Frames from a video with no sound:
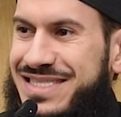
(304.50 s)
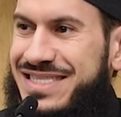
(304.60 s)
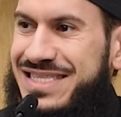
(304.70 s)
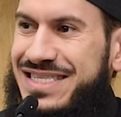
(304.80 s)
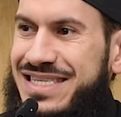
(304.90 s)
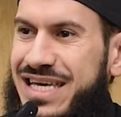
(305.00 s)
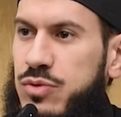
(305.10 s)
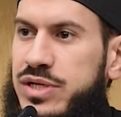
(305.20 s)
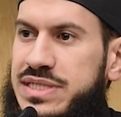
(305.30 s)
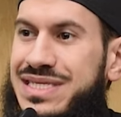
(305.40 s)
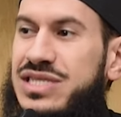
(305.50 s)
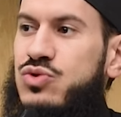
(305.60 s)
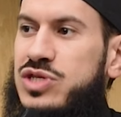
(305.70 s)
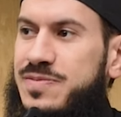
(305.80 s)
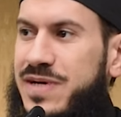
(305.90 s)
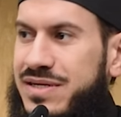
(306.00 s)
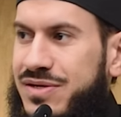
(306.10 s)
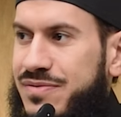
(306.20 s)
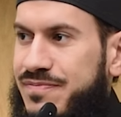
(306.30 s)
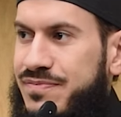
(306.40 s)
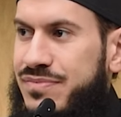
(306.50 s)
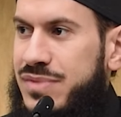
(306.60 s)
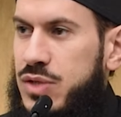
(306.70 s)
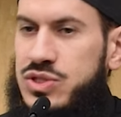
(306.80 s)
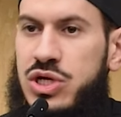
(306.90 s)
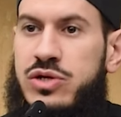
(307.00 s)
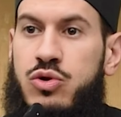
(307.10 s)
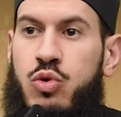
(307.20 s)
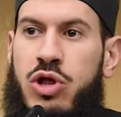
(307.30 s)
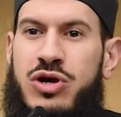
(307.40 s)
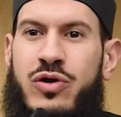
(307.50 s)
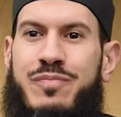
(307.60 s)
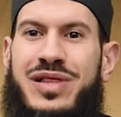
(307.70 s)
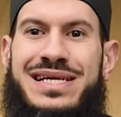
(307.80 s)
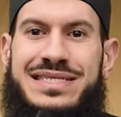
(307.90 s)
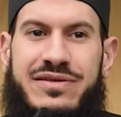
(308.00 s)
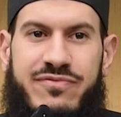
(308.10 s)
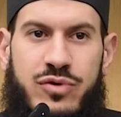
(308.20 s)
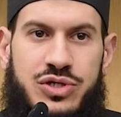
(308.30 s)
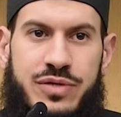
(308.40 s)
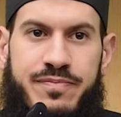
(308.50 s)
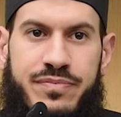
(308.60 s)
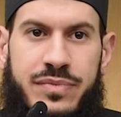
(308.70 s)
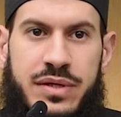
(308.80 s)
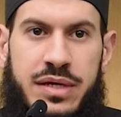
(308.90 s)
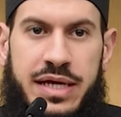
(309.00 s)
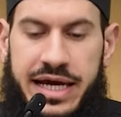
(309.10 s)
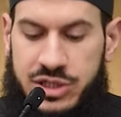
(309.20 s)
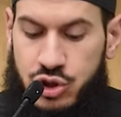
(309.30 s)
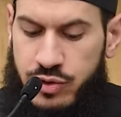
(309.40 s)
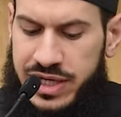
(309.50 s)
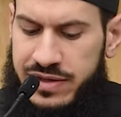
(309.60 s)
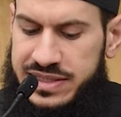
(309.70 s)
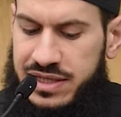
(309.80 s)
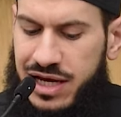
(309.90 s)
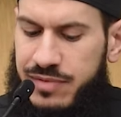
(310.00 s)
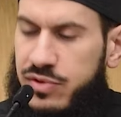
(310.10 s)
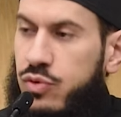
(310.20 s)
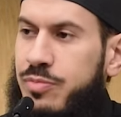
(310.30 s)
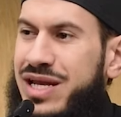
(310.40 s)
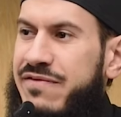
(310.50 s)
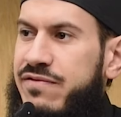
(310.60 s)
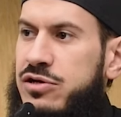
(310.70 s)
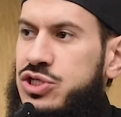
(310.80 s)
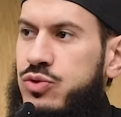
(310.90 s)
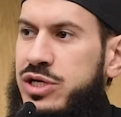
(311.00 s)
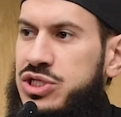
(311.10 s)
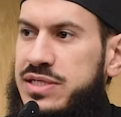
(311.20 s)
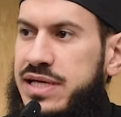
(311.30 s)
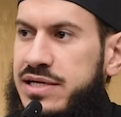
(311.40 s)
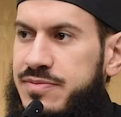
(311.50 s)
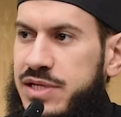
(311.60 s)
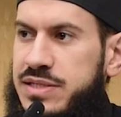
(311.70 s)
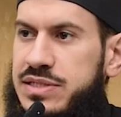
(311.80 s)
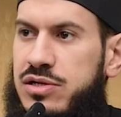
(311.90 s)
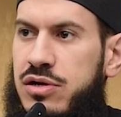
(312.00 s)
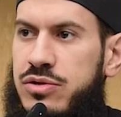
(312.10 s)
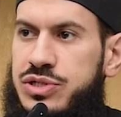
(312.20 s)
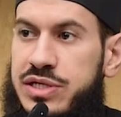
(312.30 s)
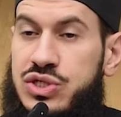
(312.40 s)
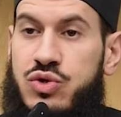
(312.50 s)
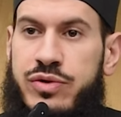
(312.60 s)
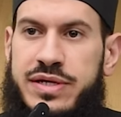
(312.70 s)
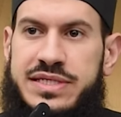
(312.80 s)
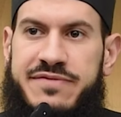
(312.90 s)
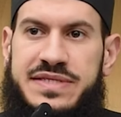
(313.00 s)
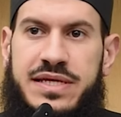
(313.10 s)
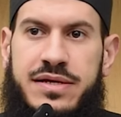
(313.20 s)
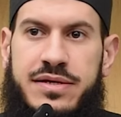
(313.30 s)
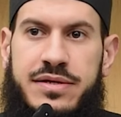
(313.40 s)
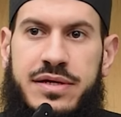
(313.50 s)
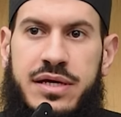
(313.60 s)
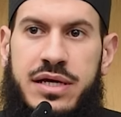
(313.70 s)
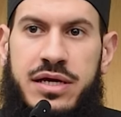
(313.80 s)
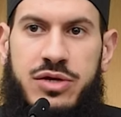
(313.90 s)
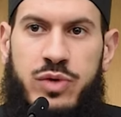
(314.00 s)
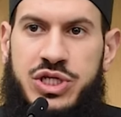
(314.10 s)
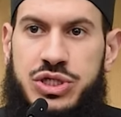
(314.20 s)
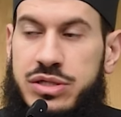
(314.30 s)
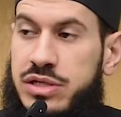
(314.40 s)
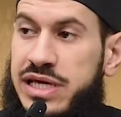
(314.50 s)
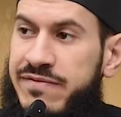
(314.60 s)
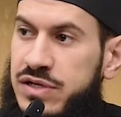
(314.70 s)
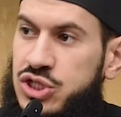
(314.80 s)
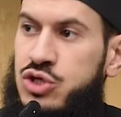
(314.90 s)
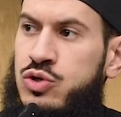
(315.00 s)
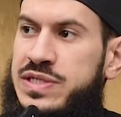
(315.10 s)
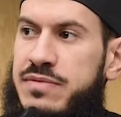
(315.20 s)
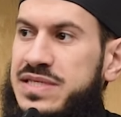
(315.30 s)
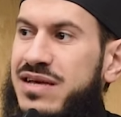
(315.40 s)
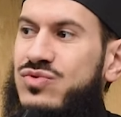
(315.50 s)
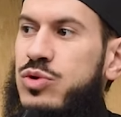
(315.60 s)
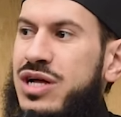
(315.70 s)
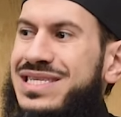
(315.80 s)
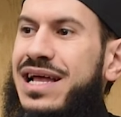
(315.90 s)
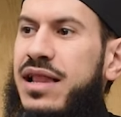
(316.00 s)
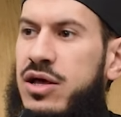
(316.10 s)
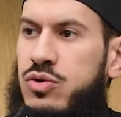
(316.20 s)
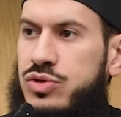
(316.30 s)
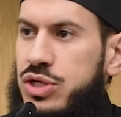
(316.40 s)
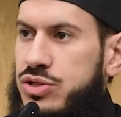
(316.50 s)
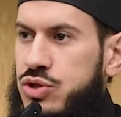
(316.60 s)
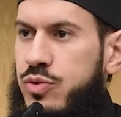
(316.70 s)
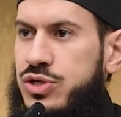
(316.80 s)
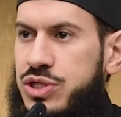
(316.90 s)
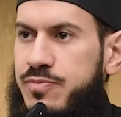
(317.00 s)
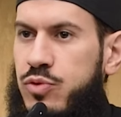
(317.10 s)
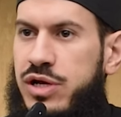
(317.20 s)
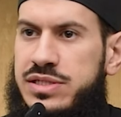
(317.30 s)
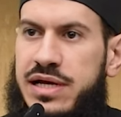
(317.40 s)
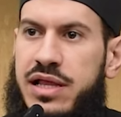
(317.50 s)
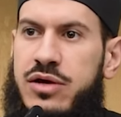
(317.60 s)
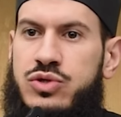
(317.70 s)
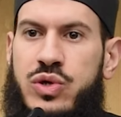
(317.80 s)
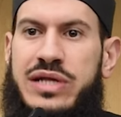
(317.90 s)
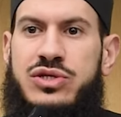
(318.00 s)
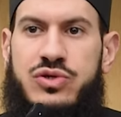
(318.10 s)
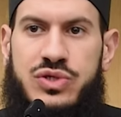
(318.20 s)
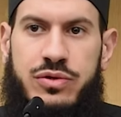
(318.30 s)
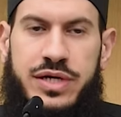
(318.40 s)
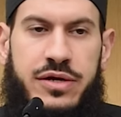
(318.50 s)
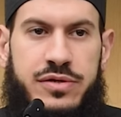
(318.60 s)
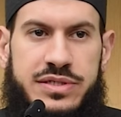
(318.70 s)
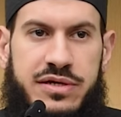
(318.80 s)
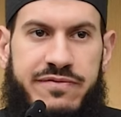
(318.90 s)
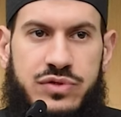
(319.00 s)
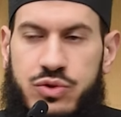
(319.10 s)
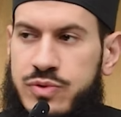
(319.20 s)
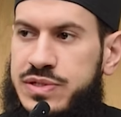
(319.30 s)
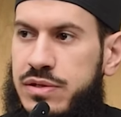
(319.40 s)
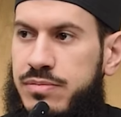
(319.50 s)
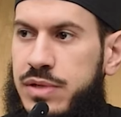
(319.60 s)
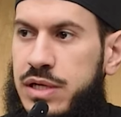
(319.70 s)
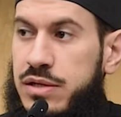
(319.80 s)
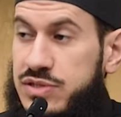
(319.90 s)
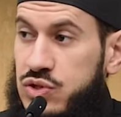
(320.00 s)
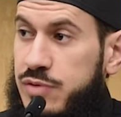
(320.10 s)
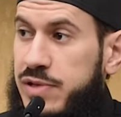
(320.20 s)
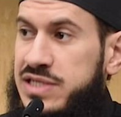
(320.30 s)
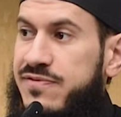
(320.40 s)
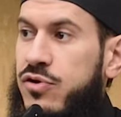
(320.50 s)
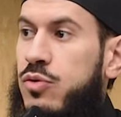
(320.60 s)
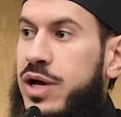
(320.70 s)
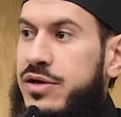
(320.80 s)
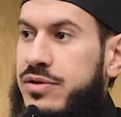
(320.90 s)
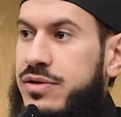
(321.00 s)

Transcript: It was disrespected. It was no longer a place of worship. And during this time, there were many fluctuations, as many scholars, historians have stated, in which even Jews themselves were not allowed to worship, were not allowed to enter certain areas of Jerusalem. This took place for a while.